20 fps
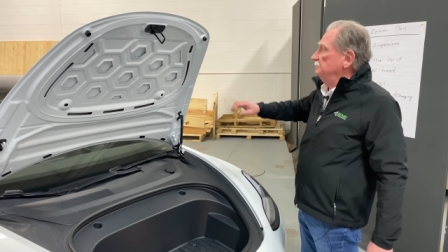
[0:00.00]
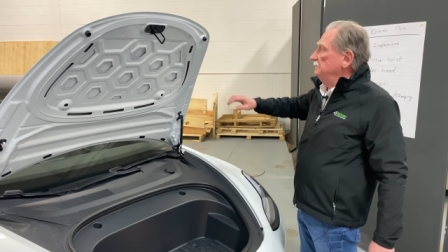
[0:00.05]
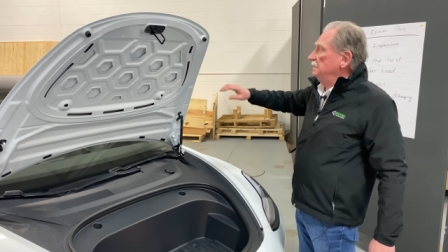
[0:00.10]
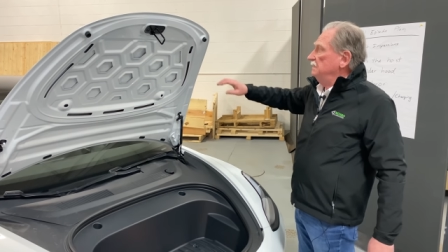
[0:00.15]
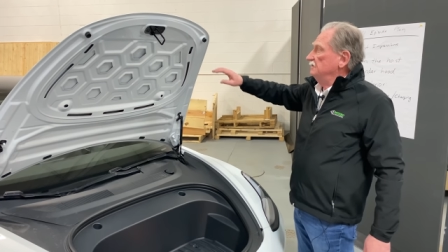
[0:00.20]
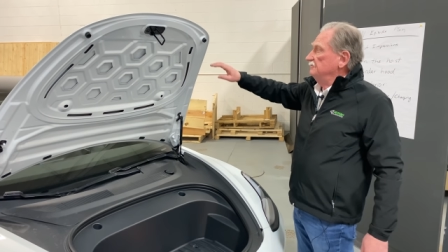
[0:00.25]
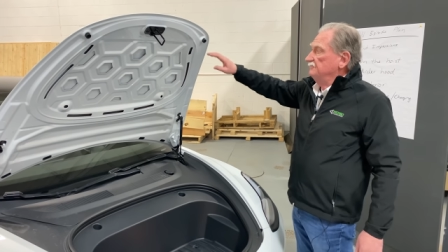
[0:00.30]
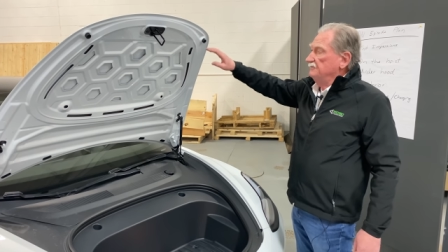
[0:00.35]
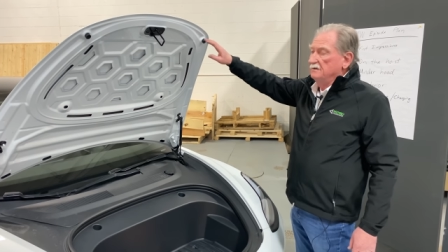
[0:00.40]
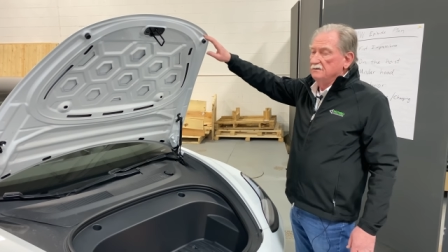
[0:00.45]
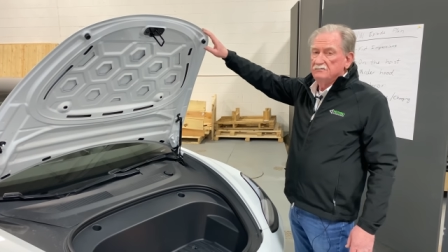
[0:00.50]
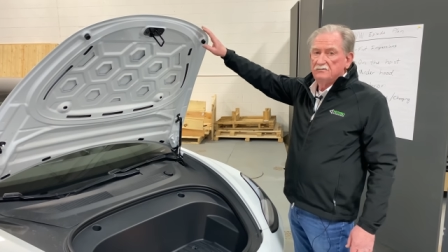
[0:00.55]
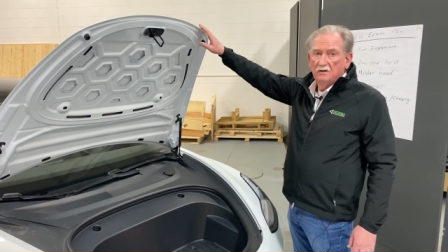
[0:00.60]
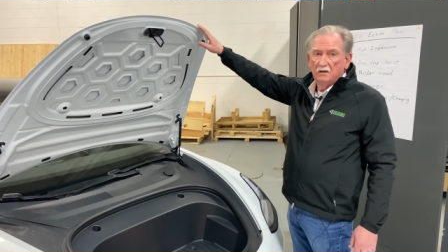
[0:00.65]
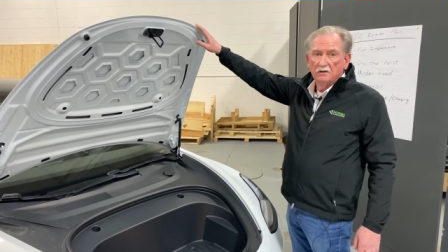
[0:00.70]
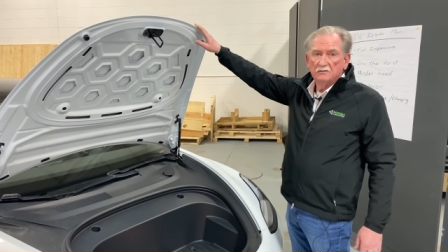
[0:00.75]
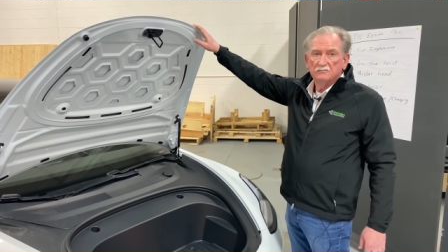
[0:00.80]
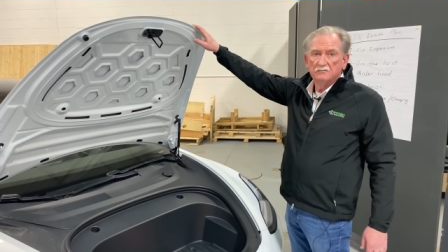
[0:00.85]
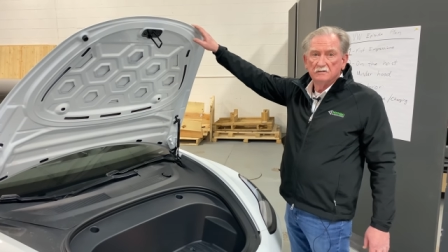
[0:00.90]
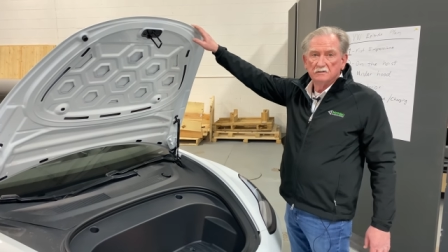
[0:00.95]
made it
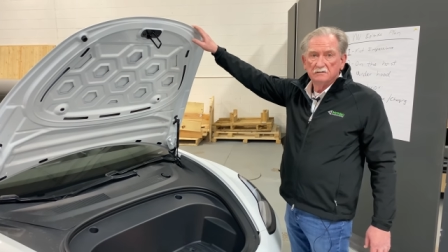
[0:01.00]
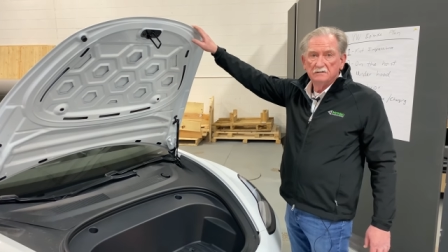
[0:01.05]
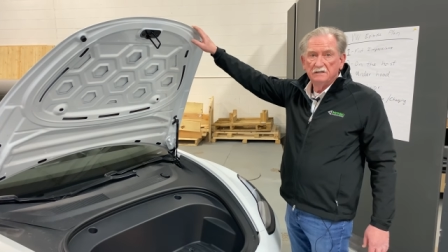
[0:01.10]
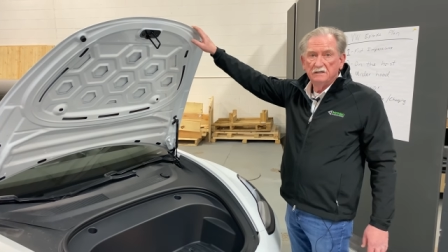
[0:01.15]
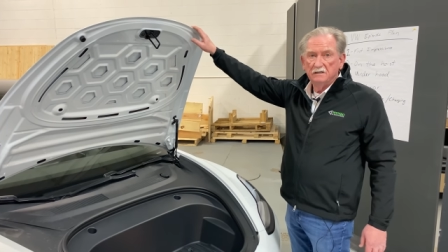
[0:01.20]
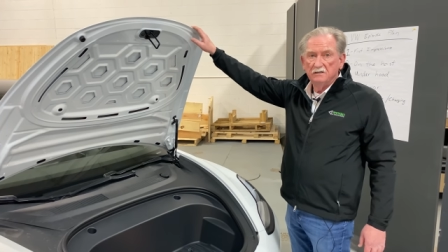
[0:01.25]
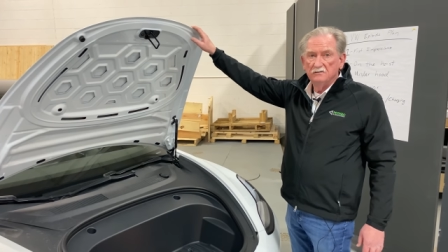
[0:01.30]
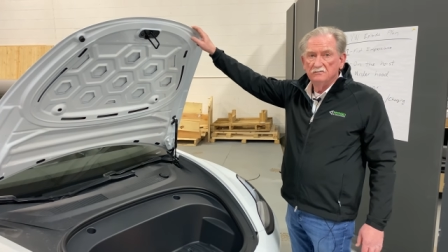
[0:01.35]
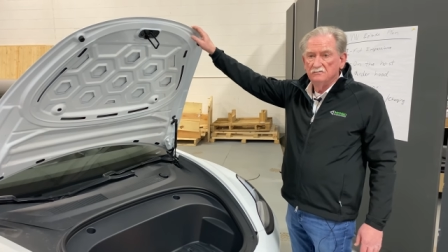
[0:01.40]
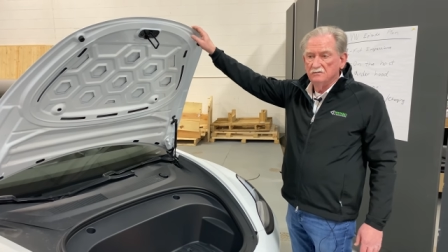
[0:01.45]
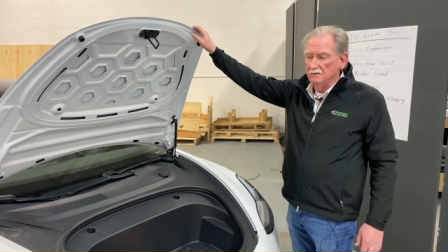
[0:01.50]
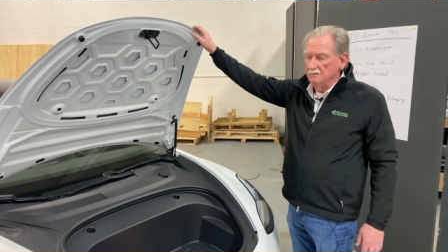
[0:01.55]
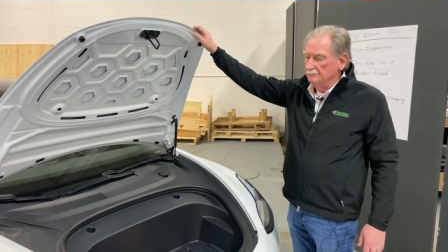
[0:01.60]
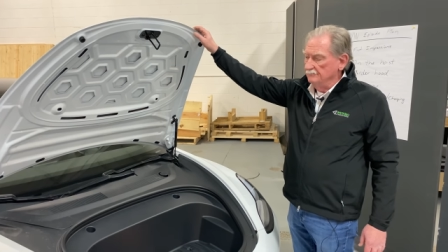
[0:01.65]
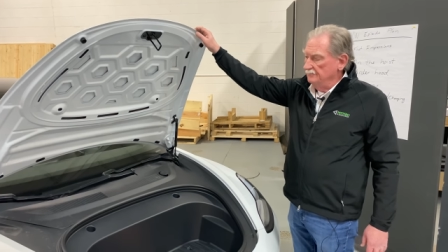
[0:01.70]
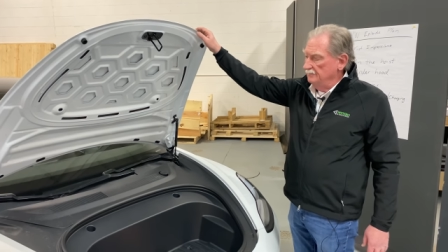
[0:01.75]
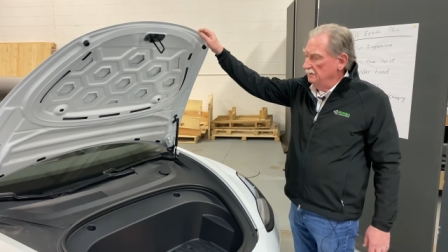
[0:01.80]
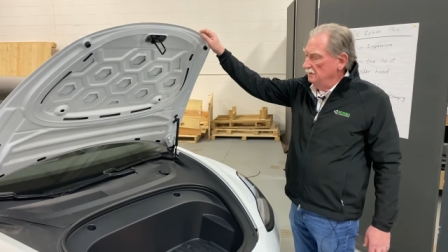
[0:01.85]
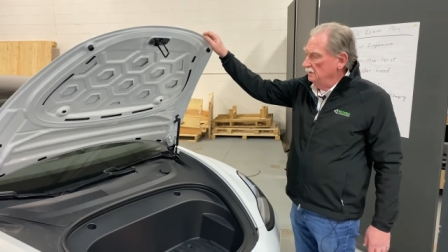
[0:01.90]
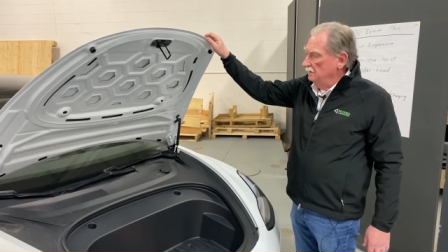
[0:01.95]
fantastically easy.
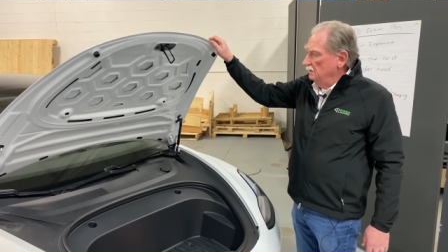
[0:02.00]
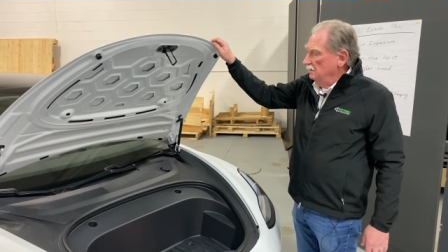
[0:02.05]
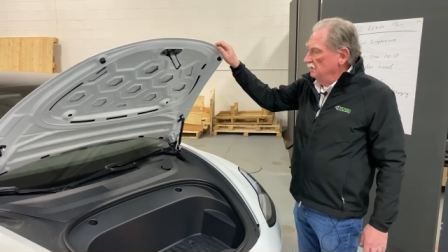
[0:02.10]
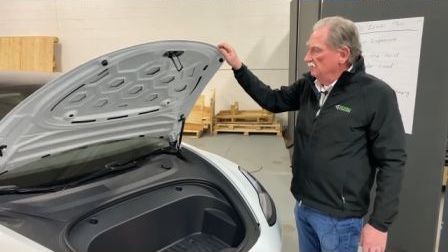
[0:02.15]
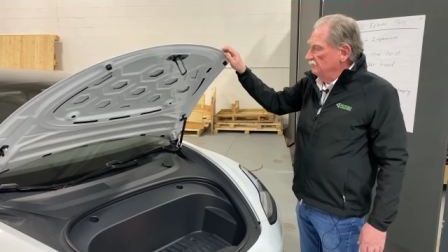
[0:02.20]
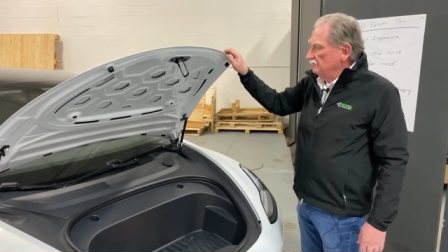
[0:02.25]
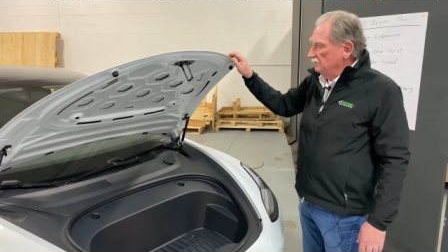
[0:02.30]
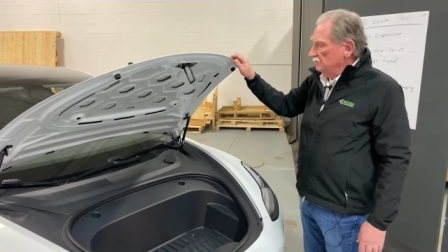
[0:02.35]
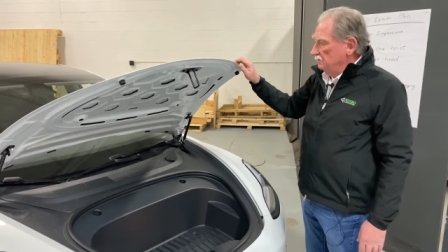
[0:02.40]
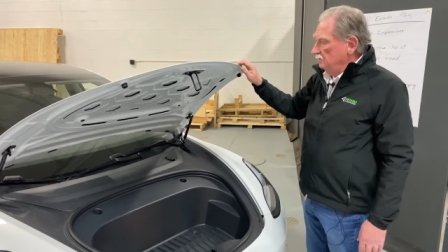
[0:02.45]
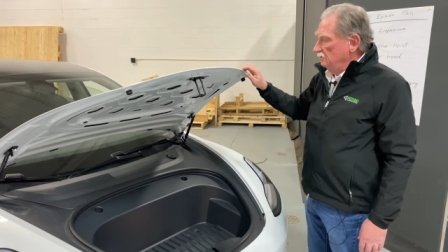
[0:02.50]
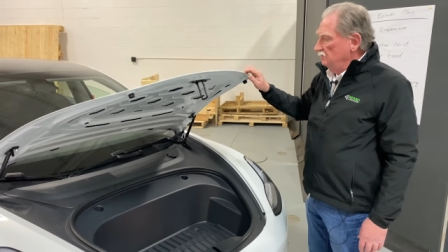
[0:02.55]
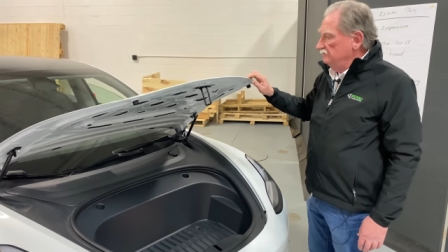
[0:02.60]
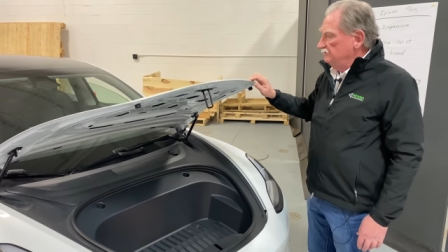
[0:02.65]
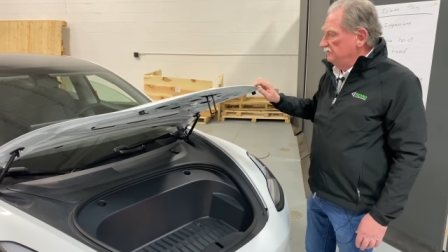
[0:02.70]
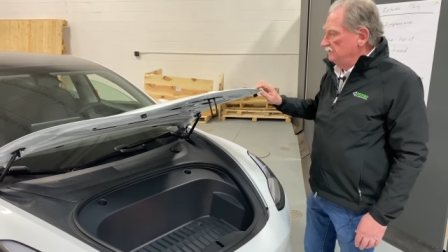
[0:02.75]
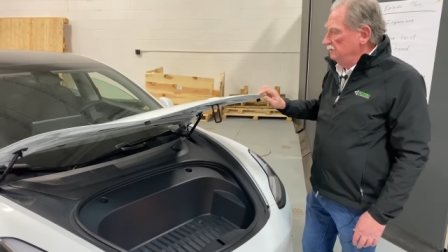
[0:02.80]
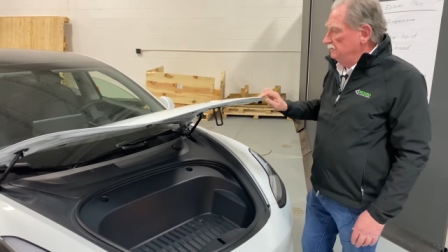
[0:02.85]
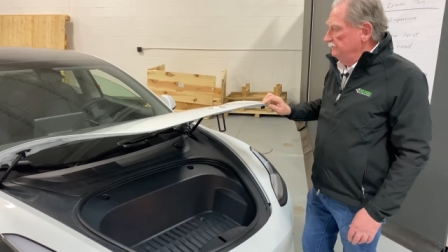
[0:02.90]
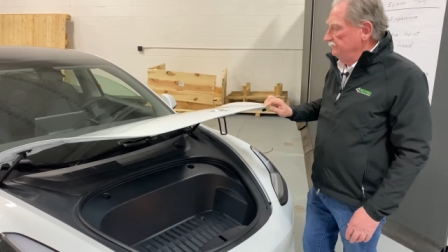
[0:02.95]
For
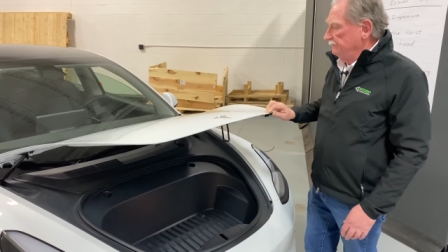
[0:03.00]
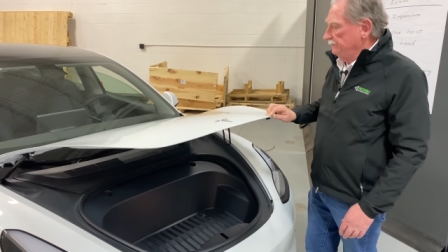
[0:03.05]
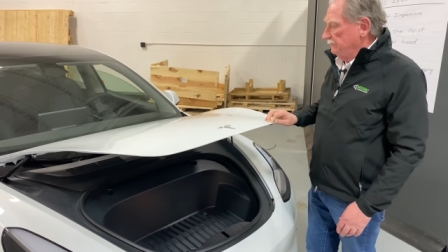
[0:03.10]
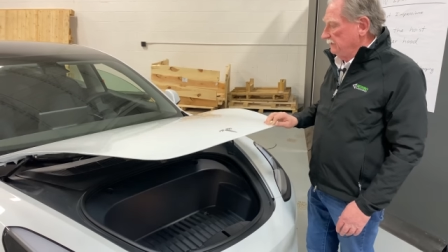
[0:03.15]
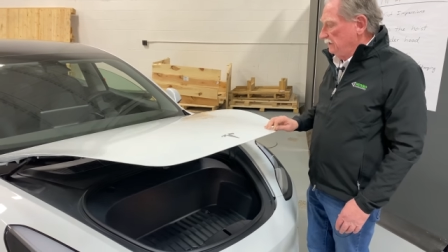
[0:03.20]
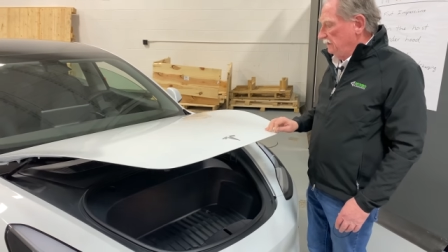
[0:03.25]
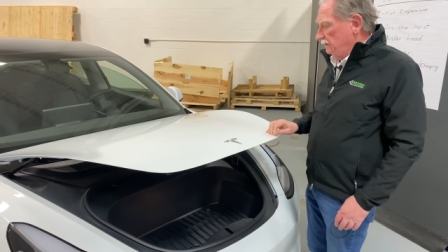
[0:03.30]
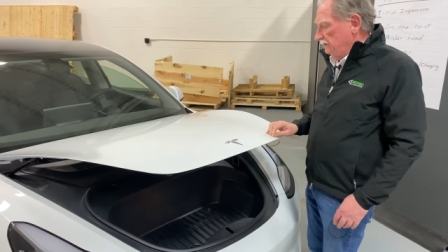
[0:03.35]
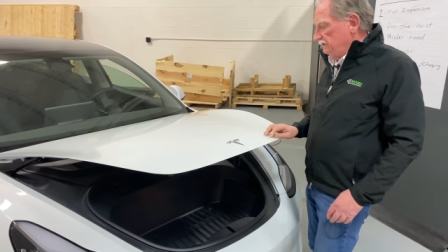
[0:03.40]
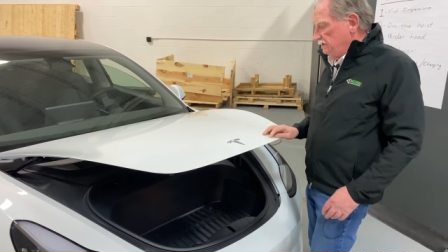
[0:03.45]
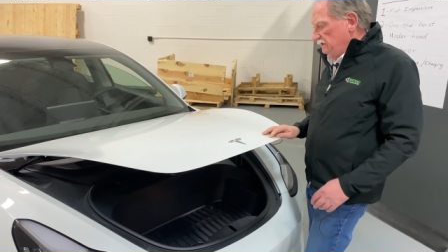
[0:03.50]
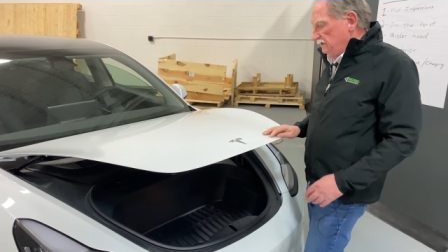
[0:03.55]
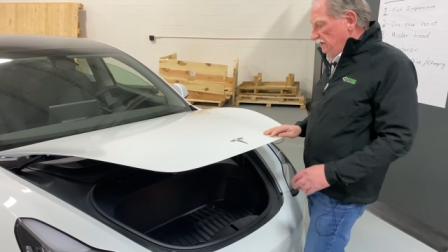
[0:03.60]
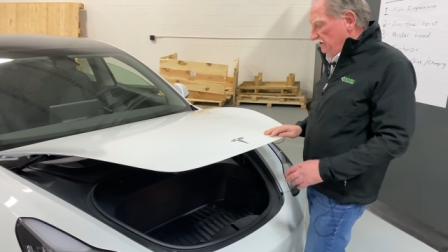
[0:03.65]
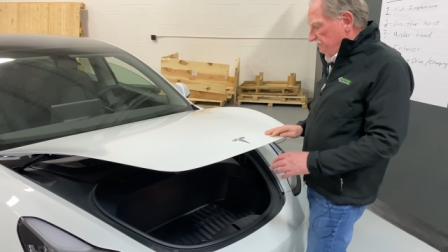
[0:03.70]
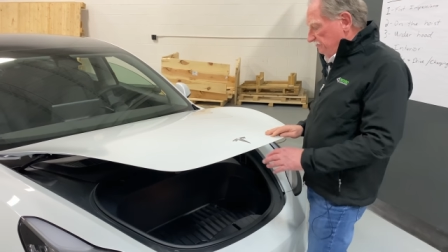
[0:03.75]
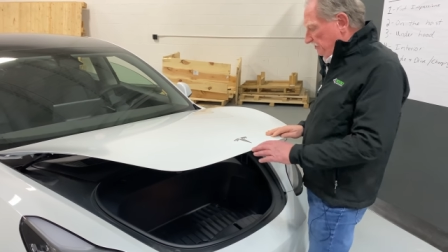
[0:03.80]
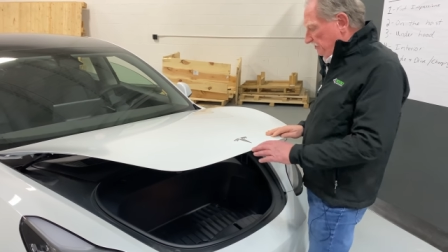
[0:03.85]
closing, I did have